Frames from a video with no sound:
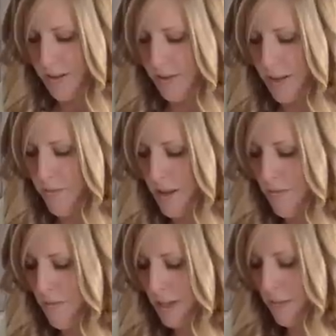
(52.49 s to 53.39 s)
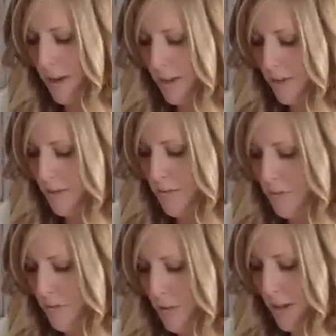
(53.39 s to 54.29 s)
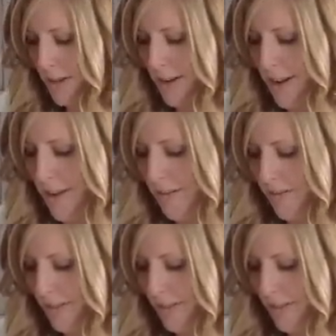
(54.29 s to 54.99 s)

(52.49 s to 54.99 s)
Okay, maybe my spatula will work now,